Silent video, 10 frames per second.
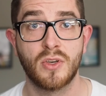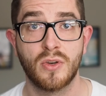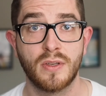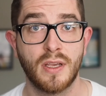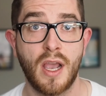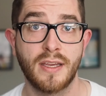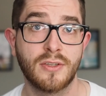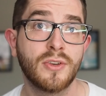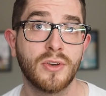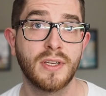
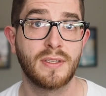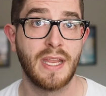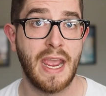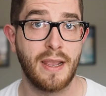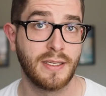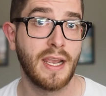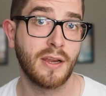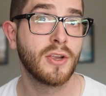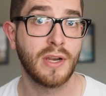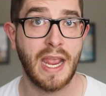could
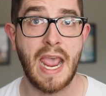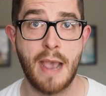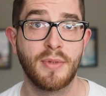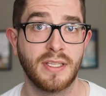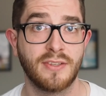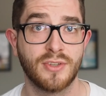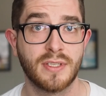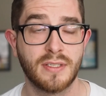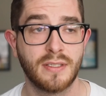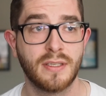have happily
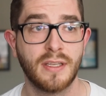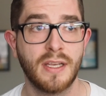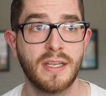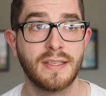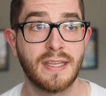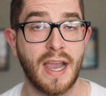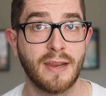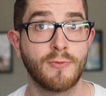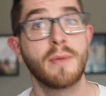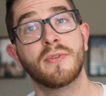just
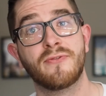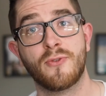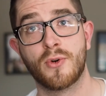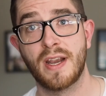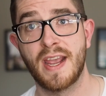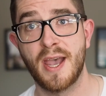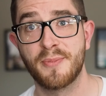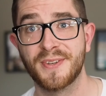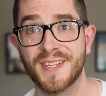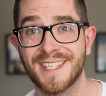died right before it
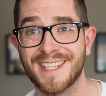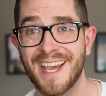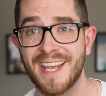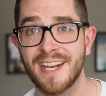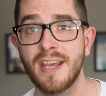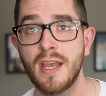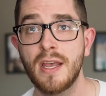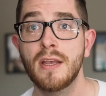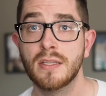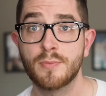happened, because that
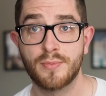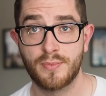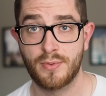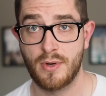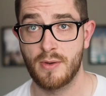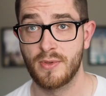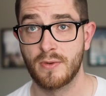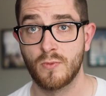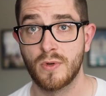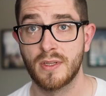is probably
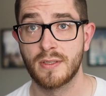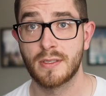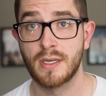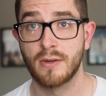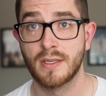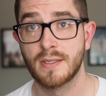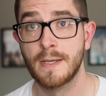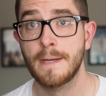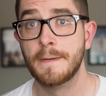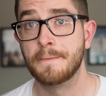one of the scariest
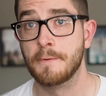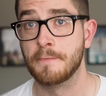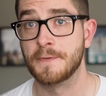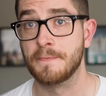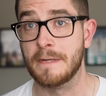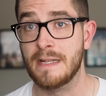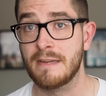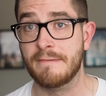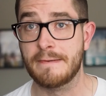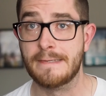moments of my
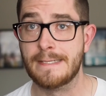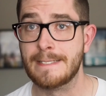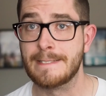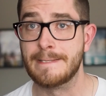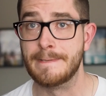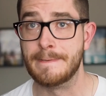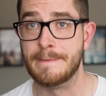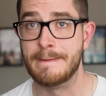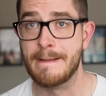life. So